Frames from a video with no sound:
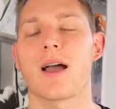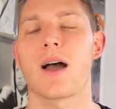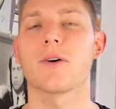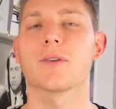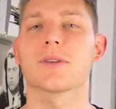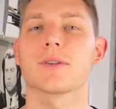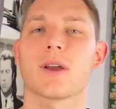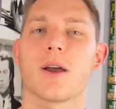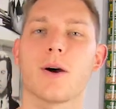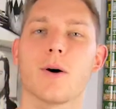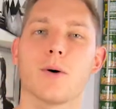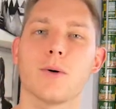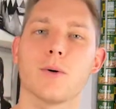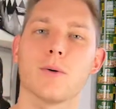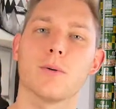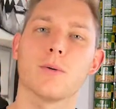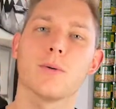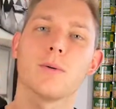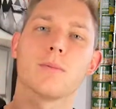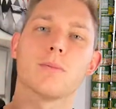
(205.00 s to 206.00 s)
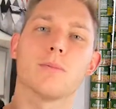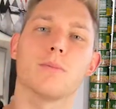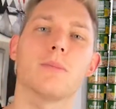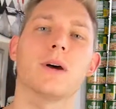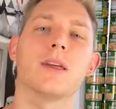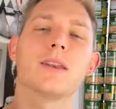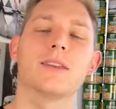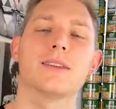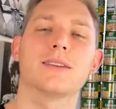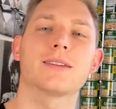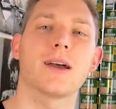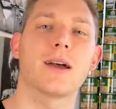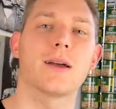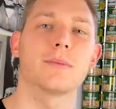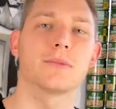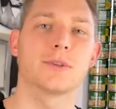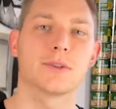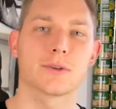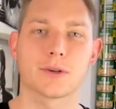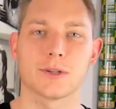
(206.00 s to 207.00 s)
count how many
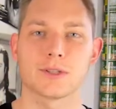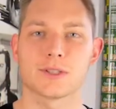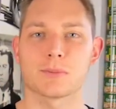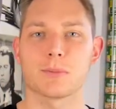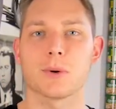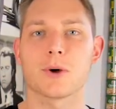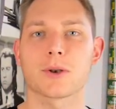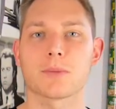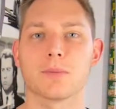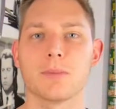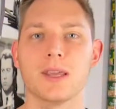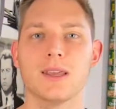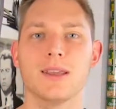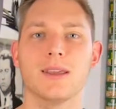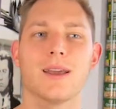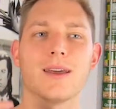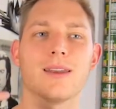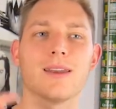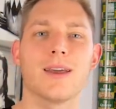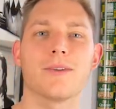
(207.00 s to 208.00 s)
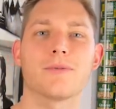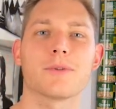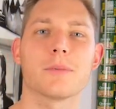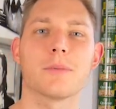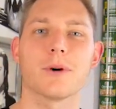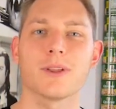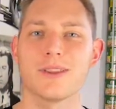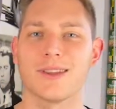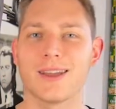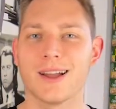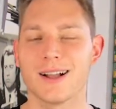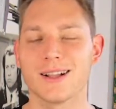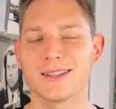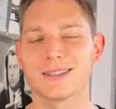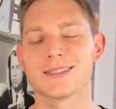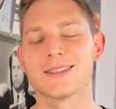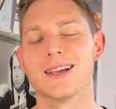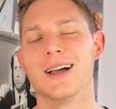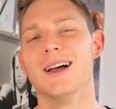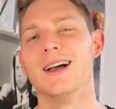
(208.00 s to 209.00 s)
times you can spot me and everybody
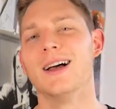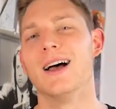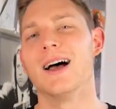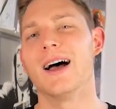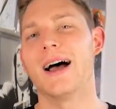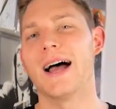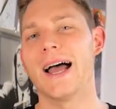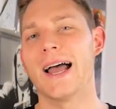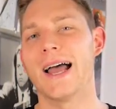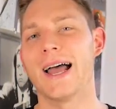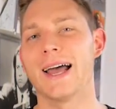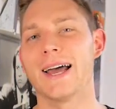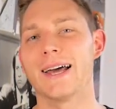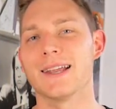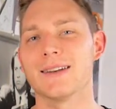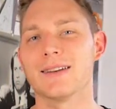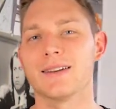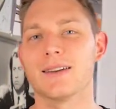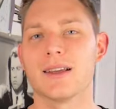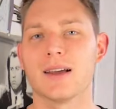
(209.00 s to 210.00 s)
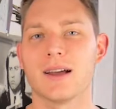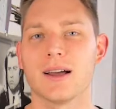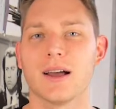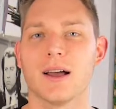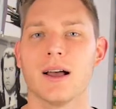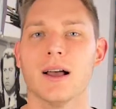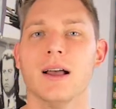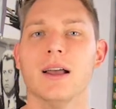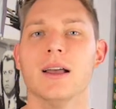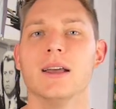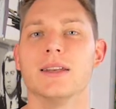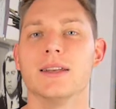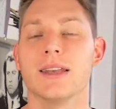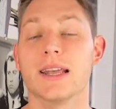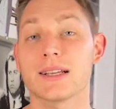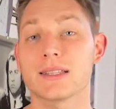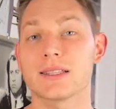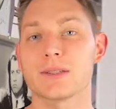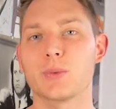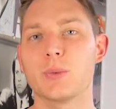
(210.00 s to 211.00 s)
else. And
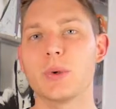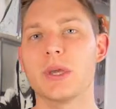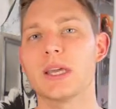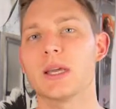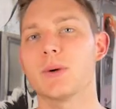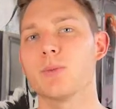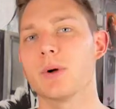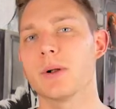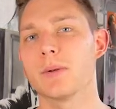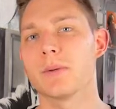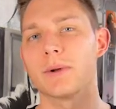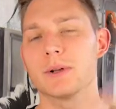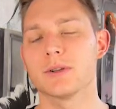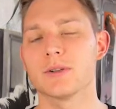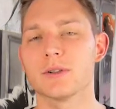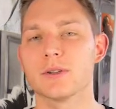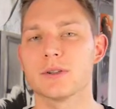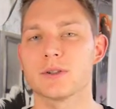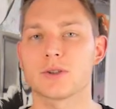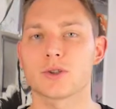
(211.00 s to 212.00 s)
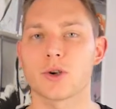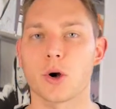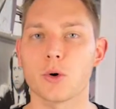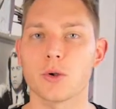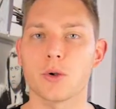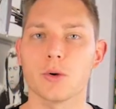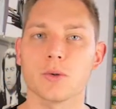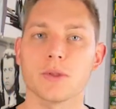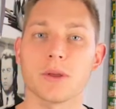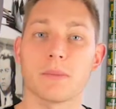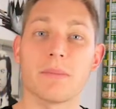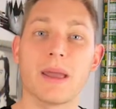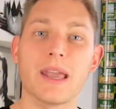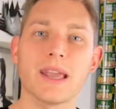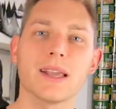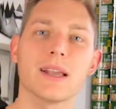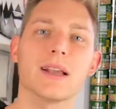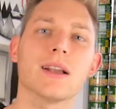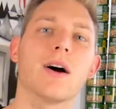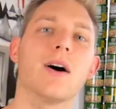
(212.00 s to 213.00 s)
next week we will show you the
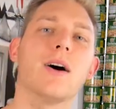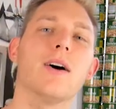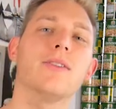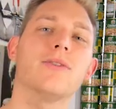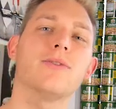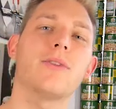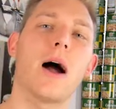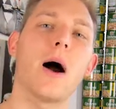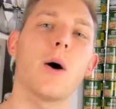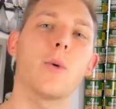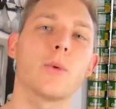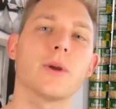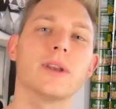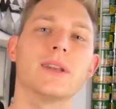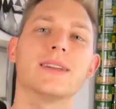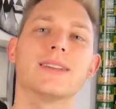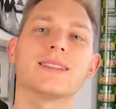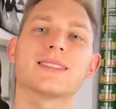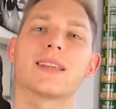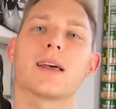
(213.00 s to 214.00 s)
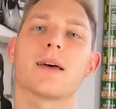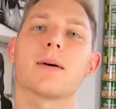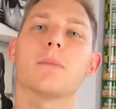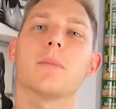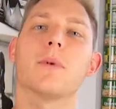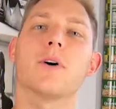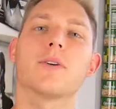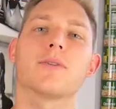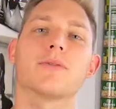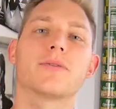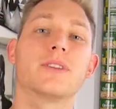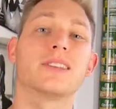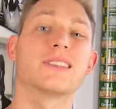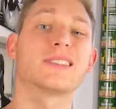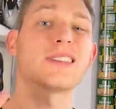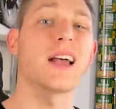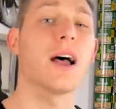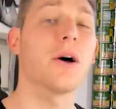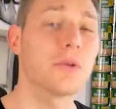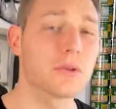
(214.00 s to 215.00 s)
making of how we did some of the
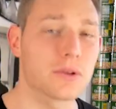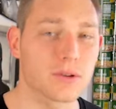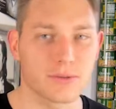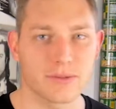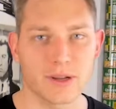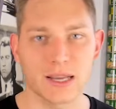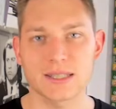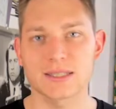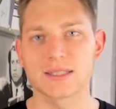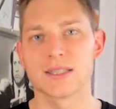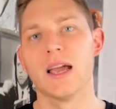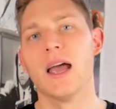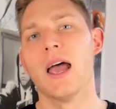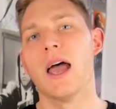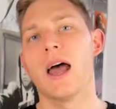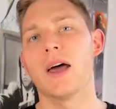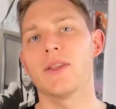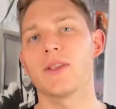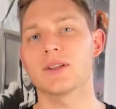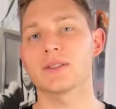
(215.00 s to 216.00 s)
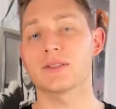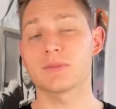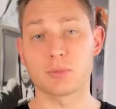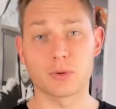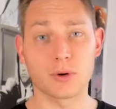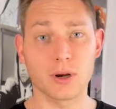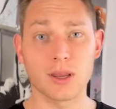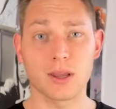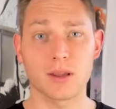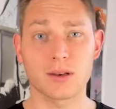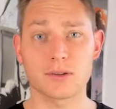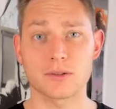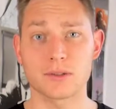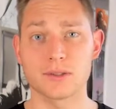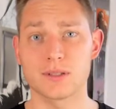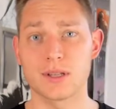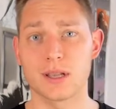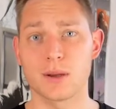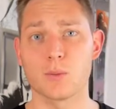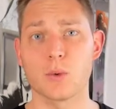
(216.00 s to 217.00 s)
sound effects, and that's pretty
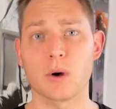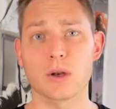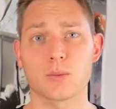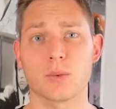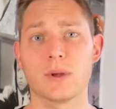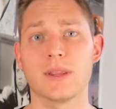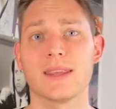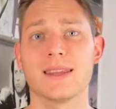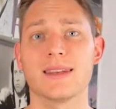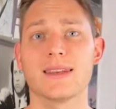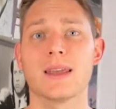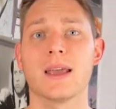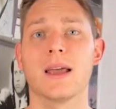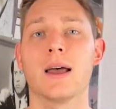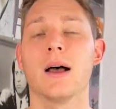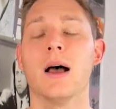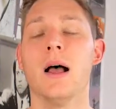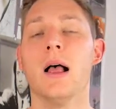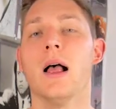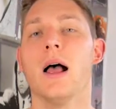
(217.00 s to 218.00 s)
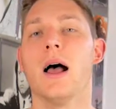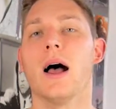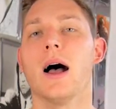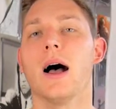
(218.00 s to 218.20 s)
interesting what we did there,